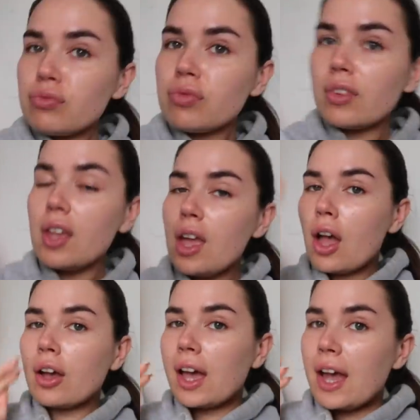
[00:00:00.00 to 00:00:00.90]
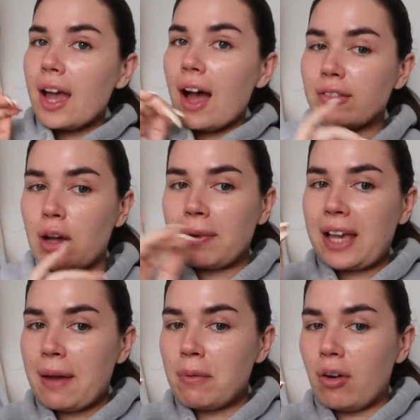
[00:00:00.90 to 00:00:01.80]
I've got my
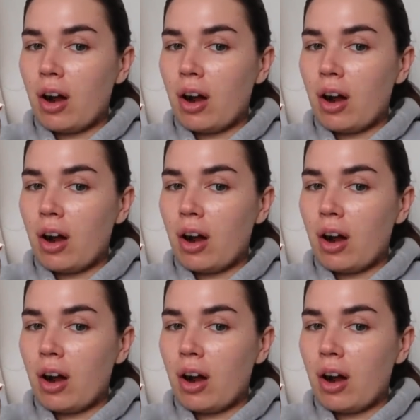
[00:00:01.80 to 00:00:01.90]
camera and I've